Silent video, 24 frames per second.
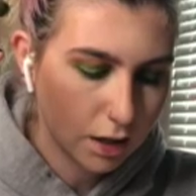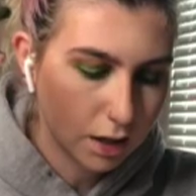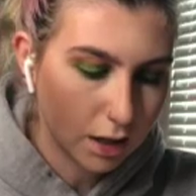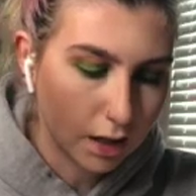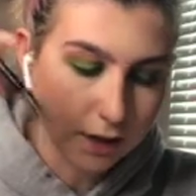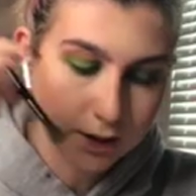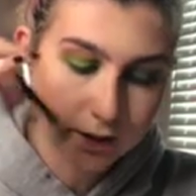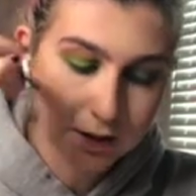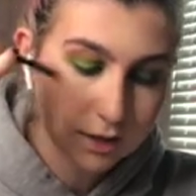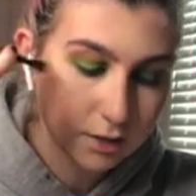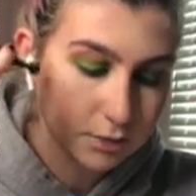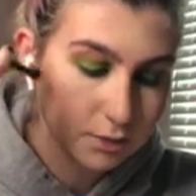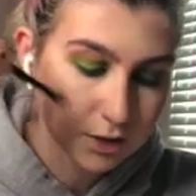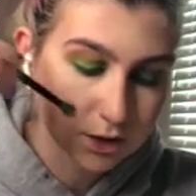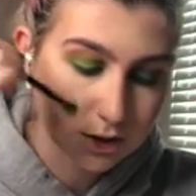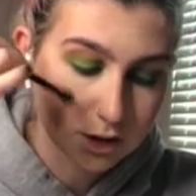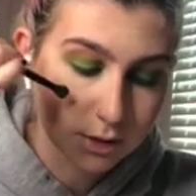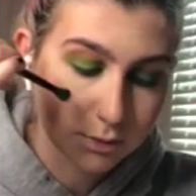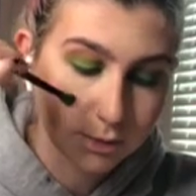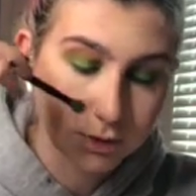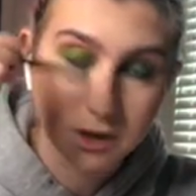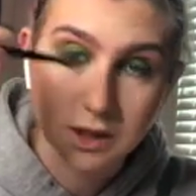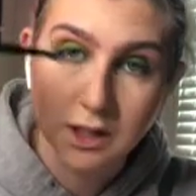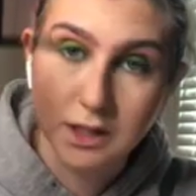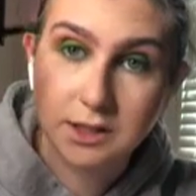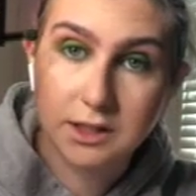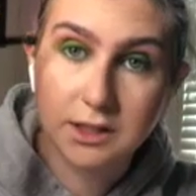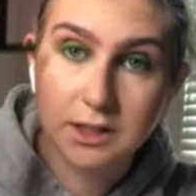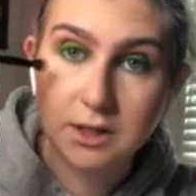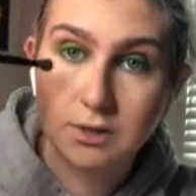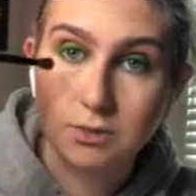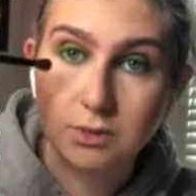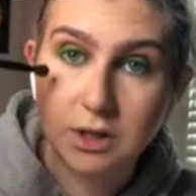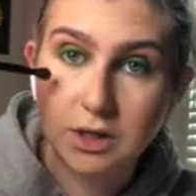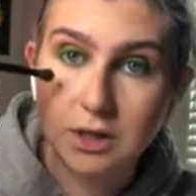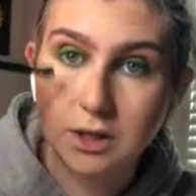I think I'm just going to put that
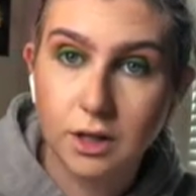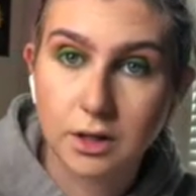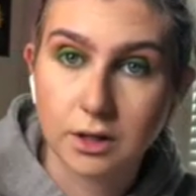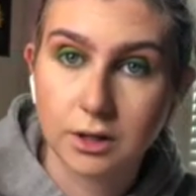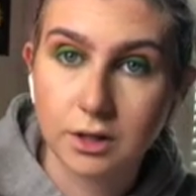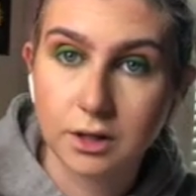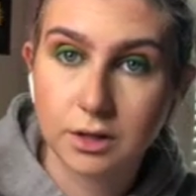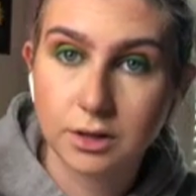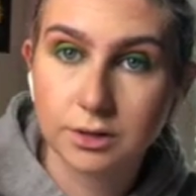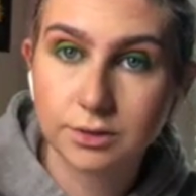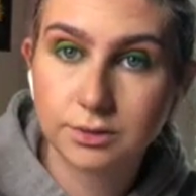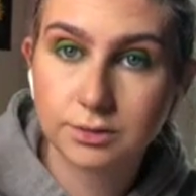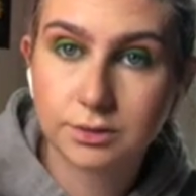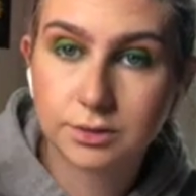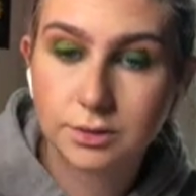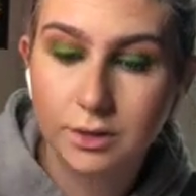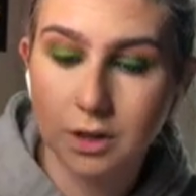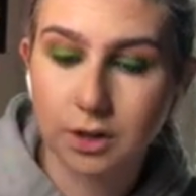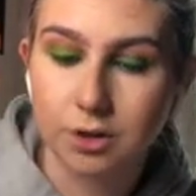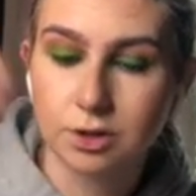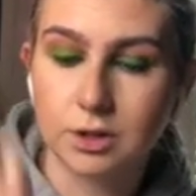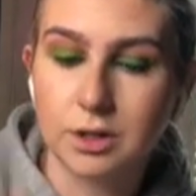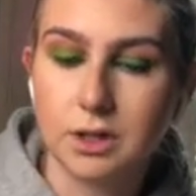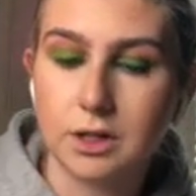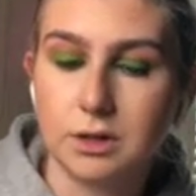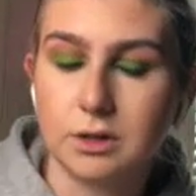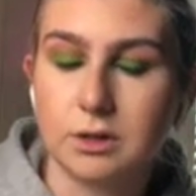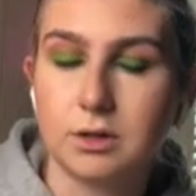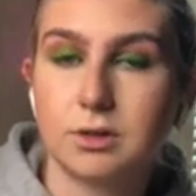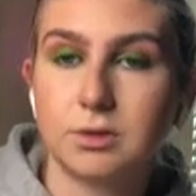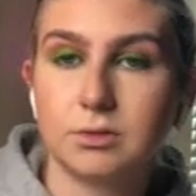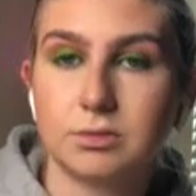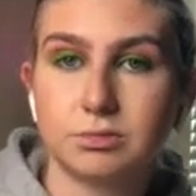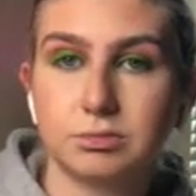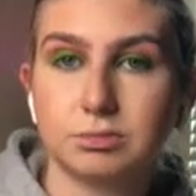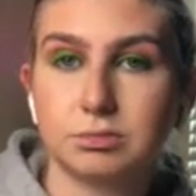seaweed color underneath.
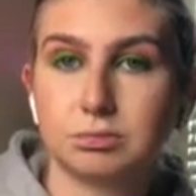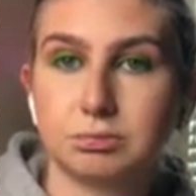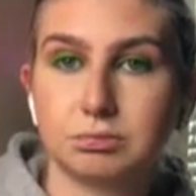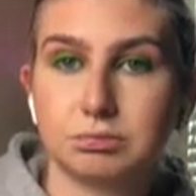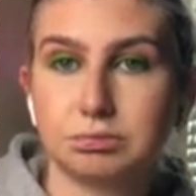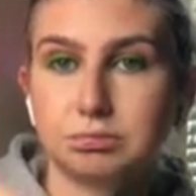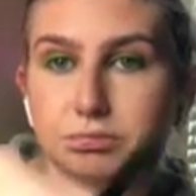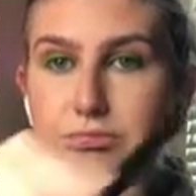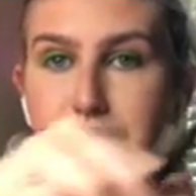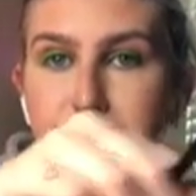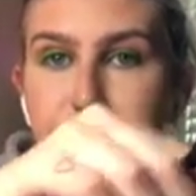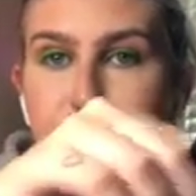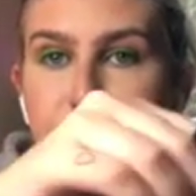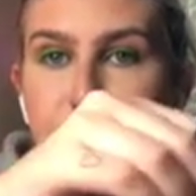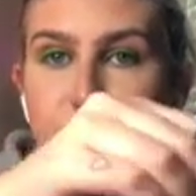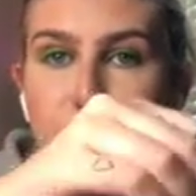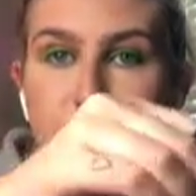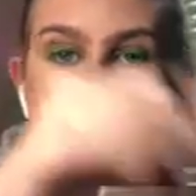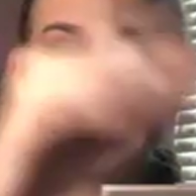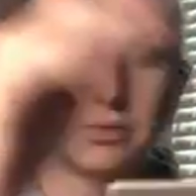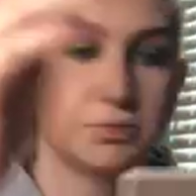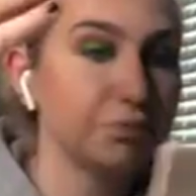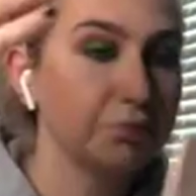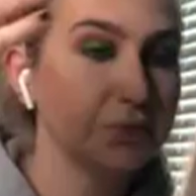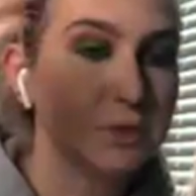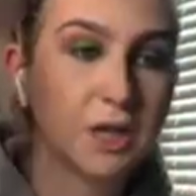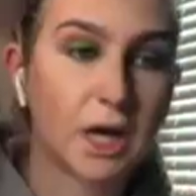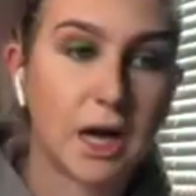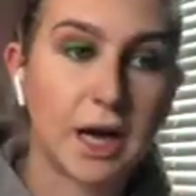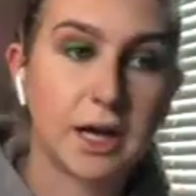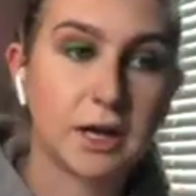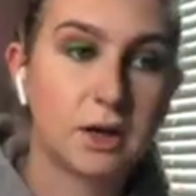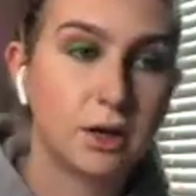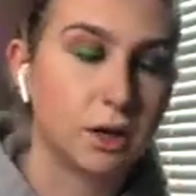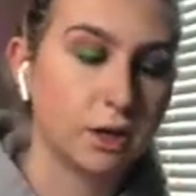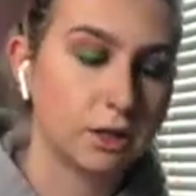Just
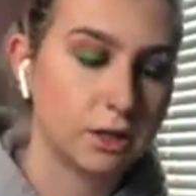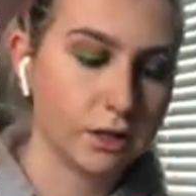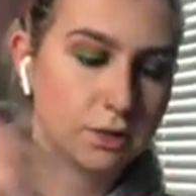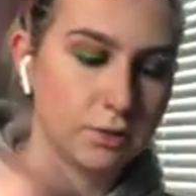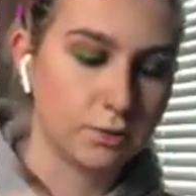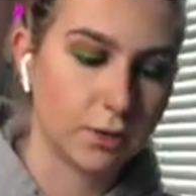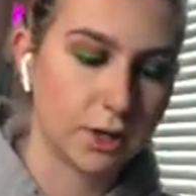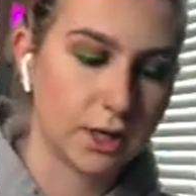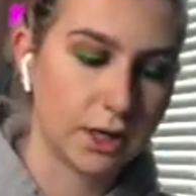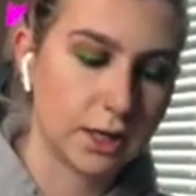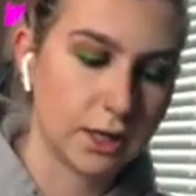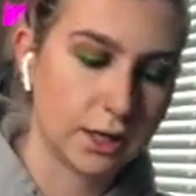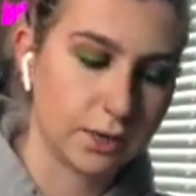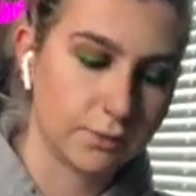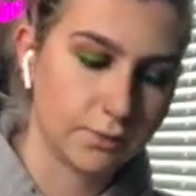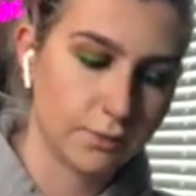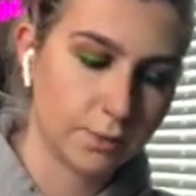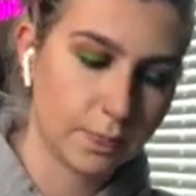tie it all in, why not?